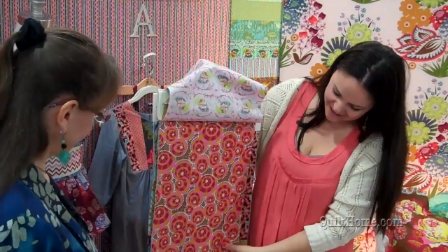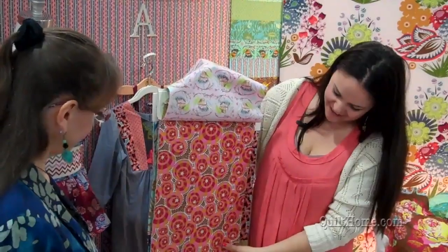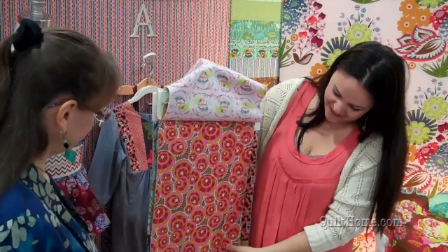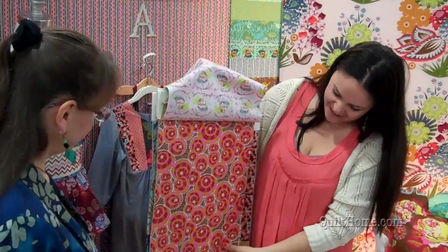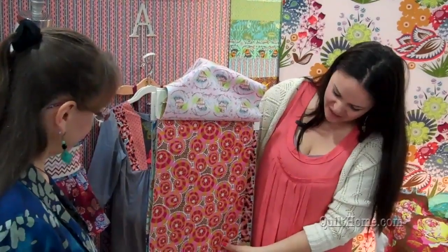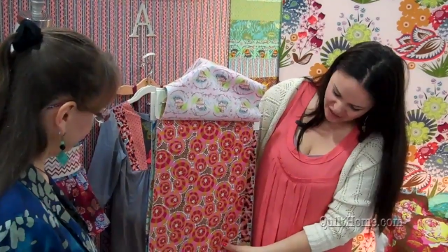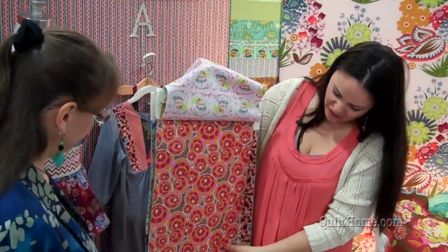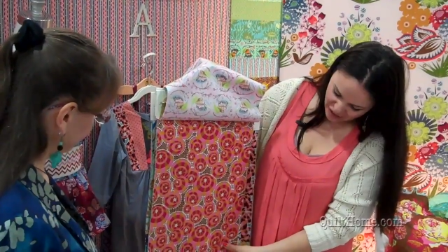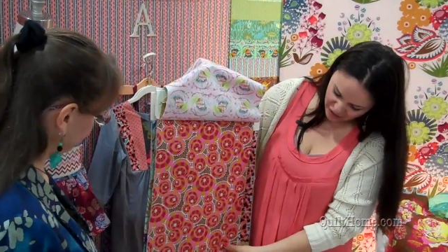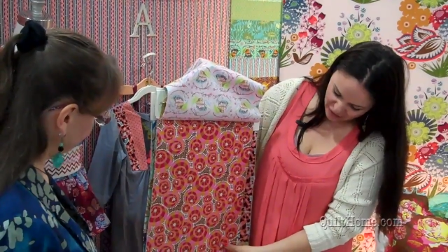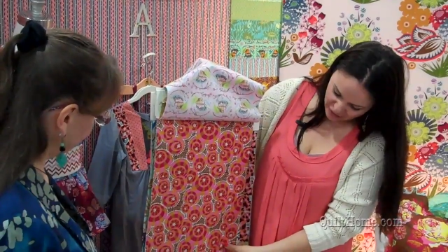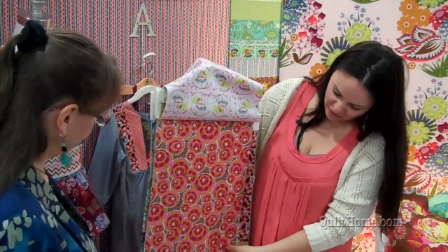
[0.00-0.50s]

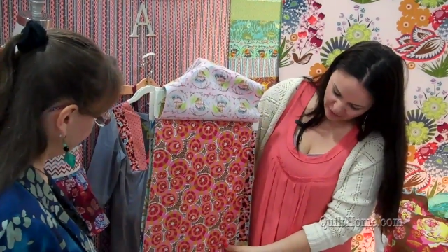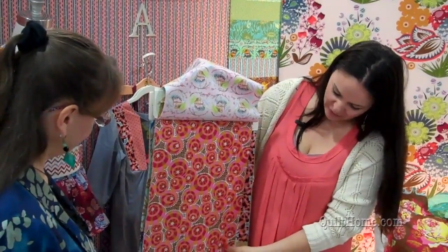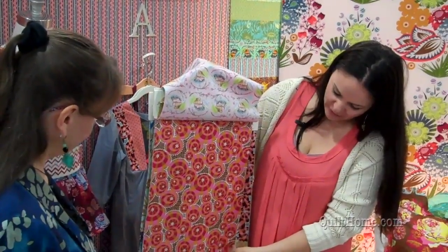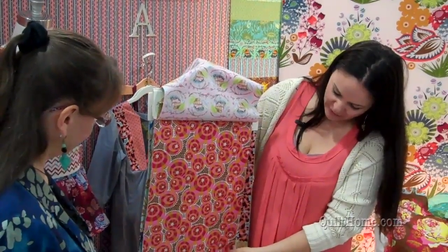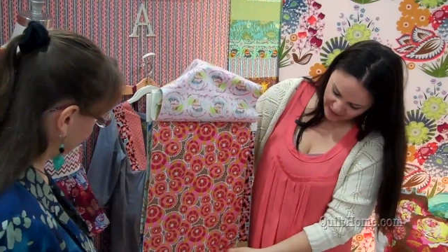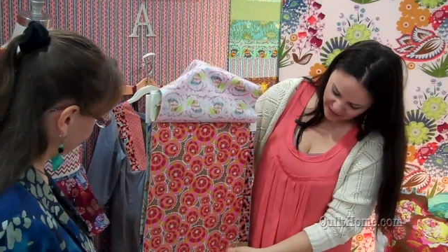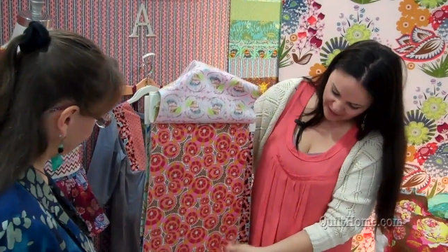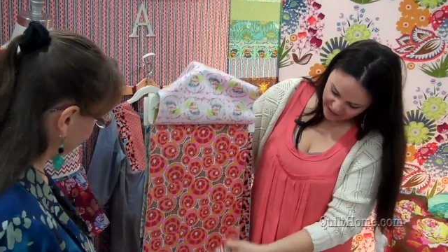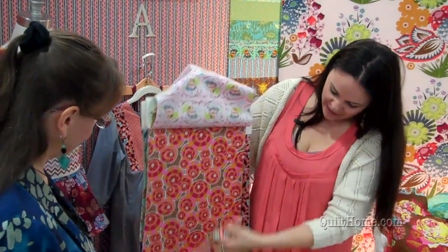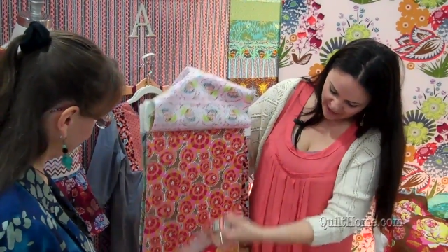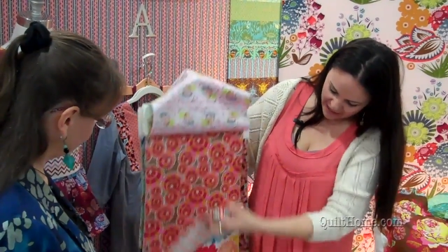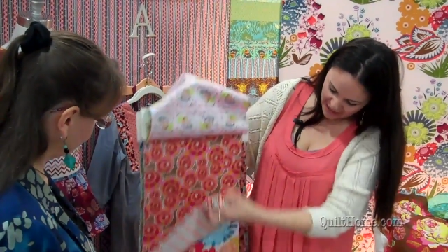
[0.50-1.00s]
So,
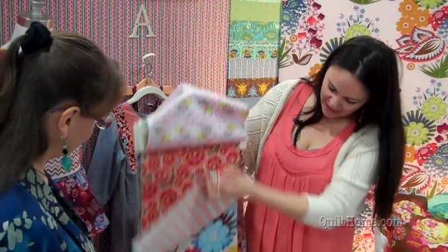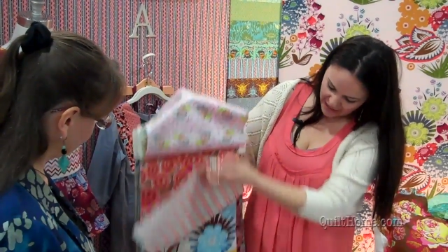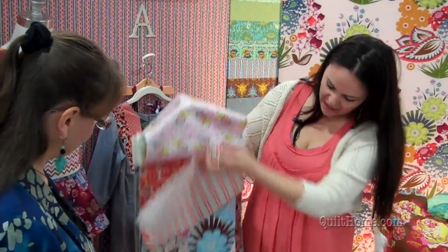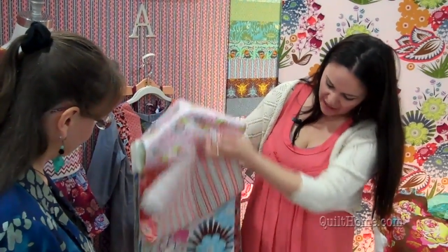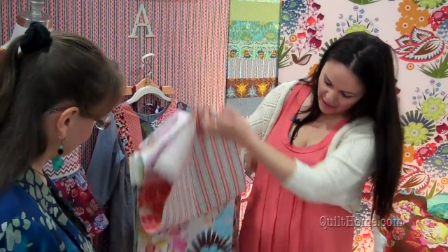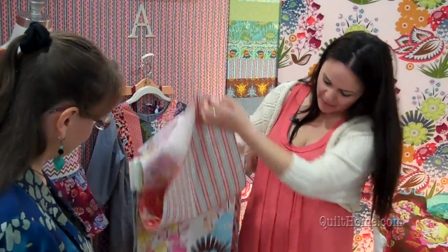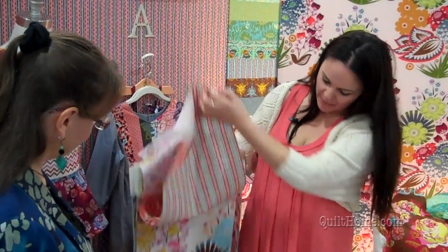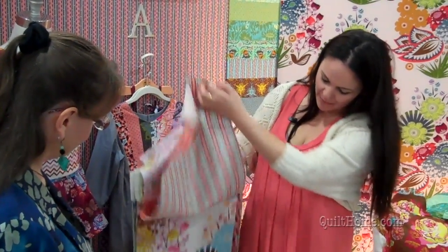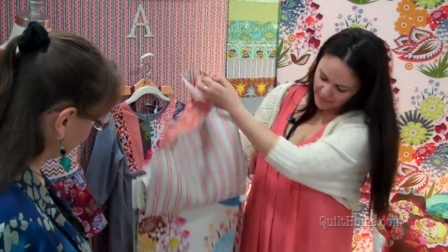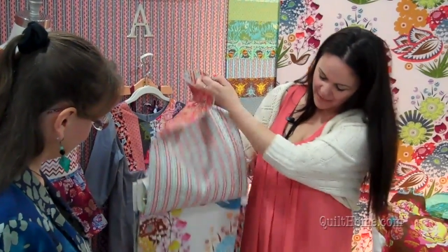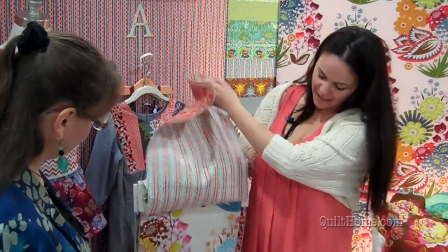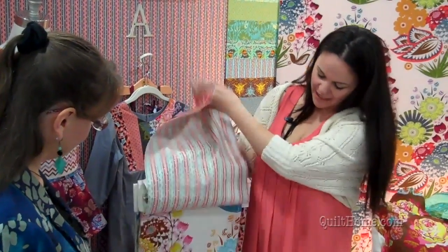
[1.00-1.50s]

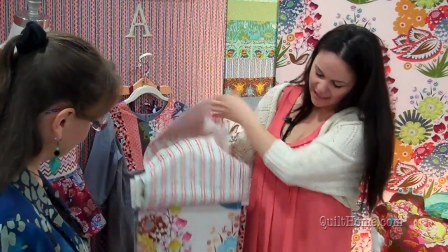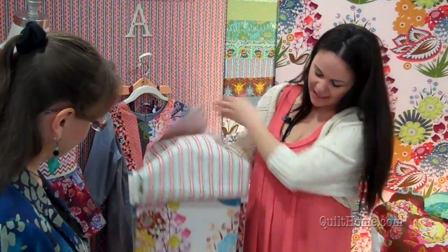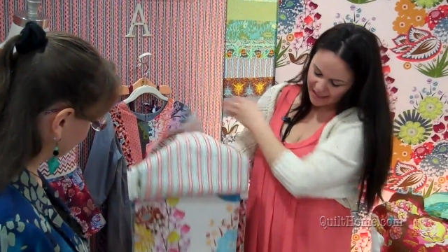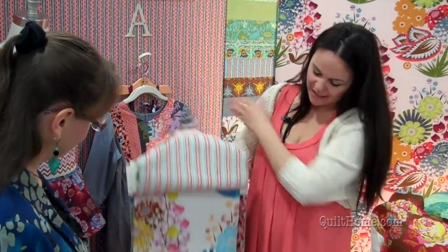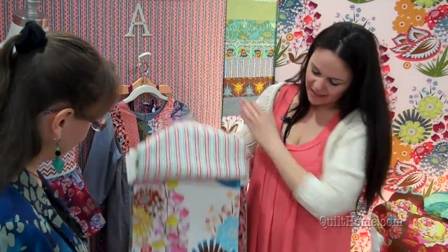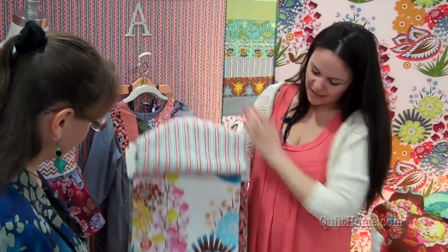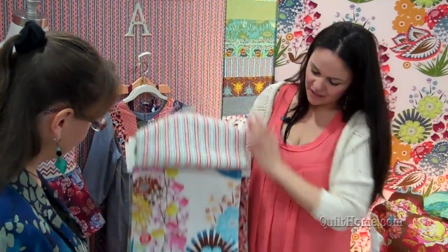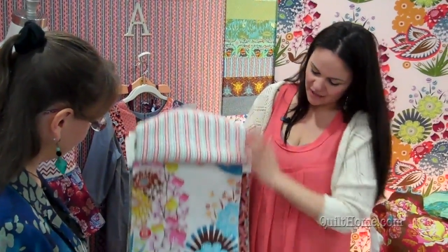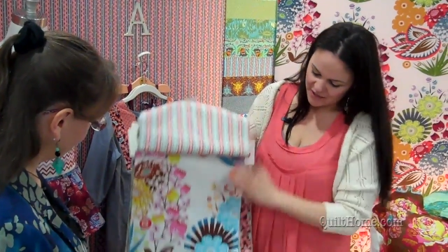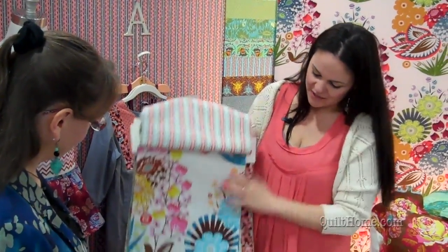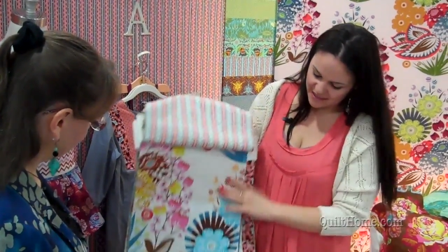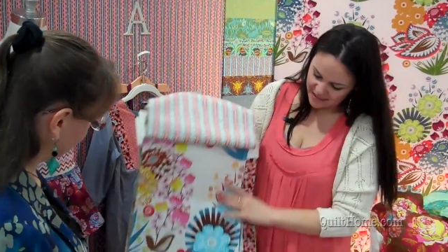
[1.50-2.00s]
and again,
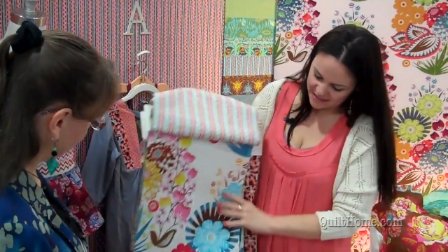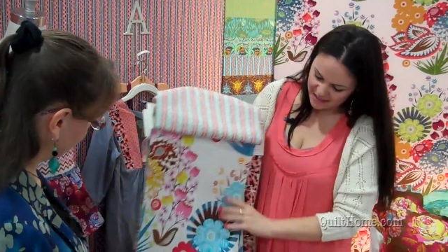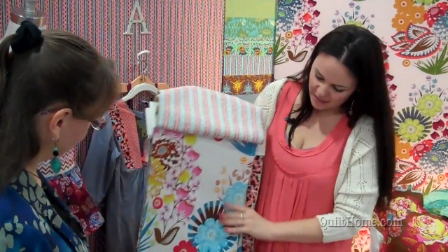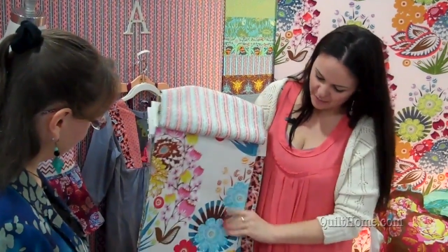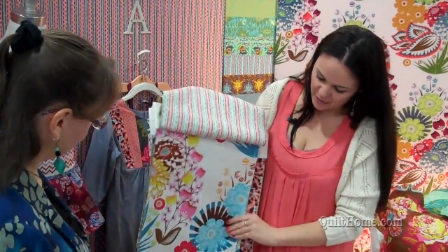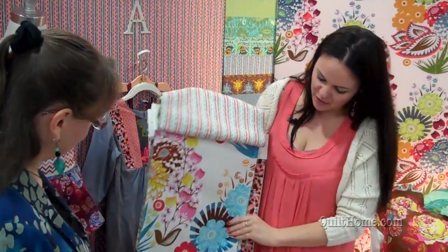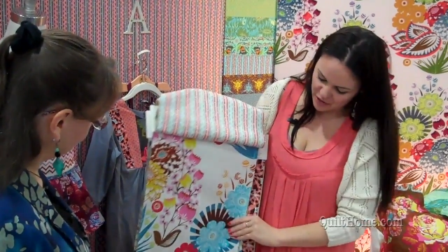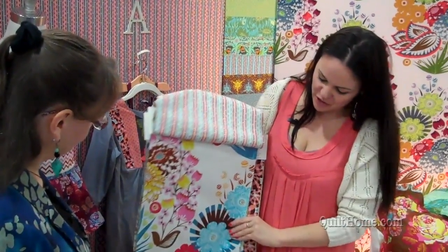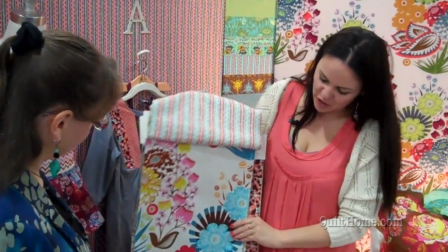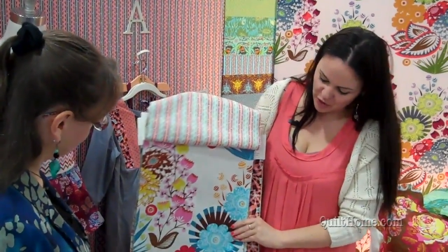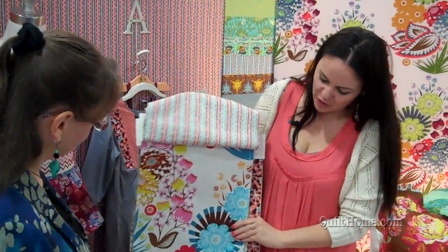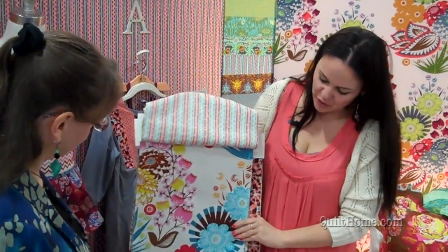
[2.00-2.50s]
here's the summer
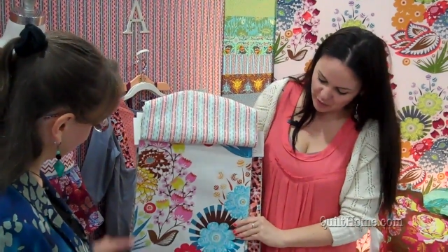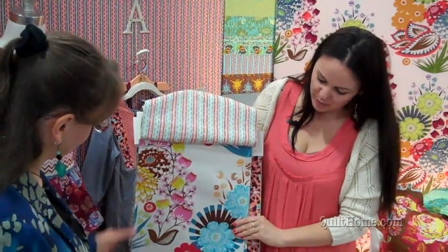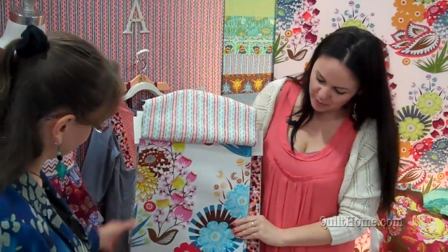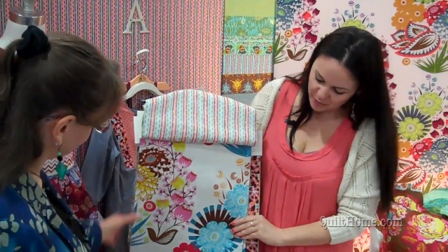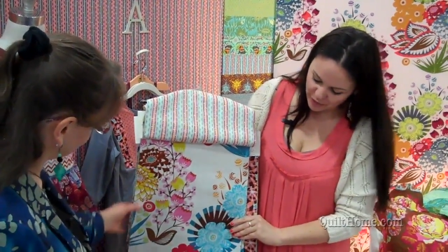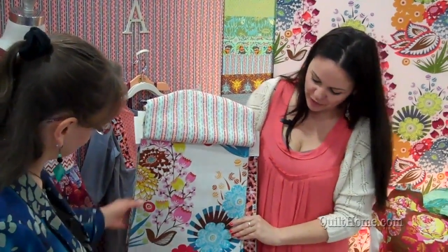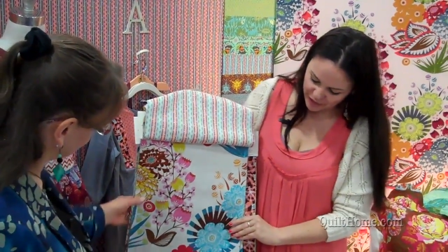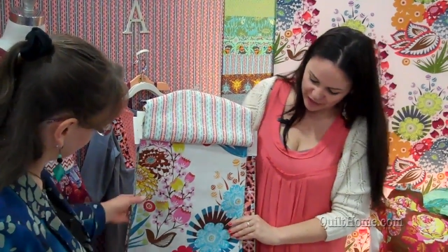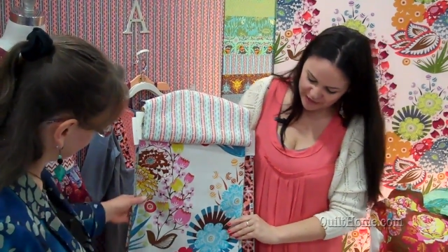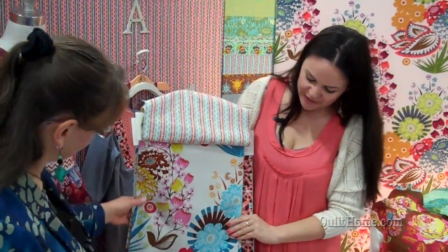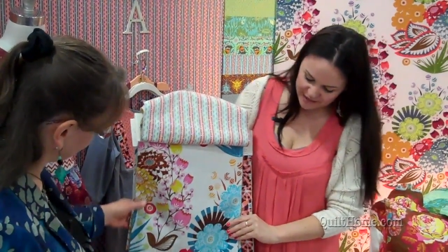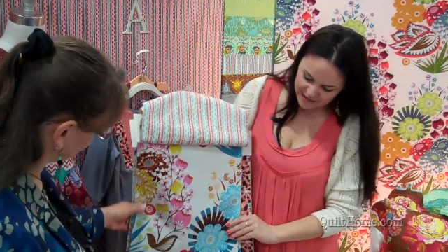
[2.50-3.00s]
totem
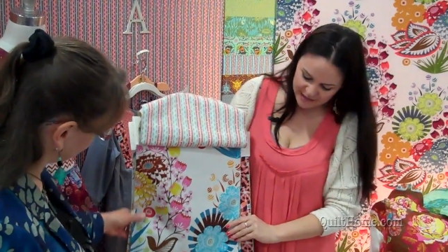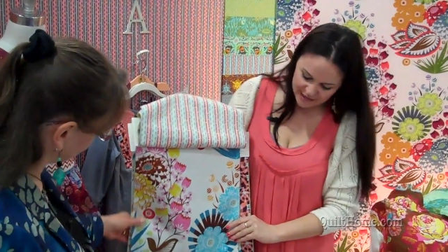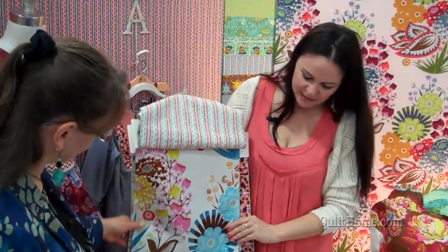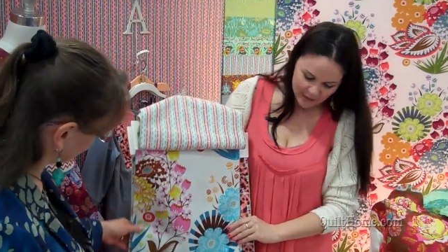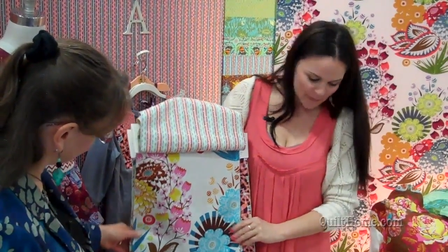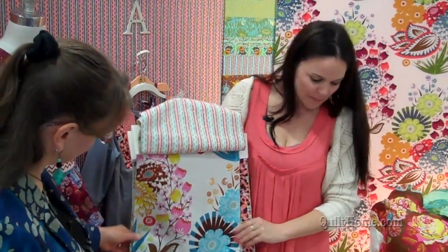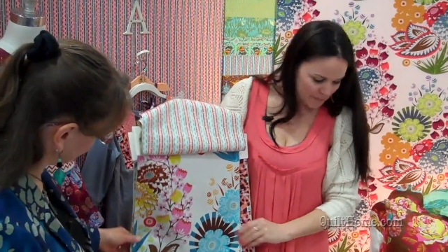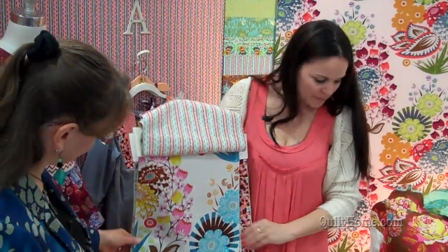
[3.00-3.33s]
print.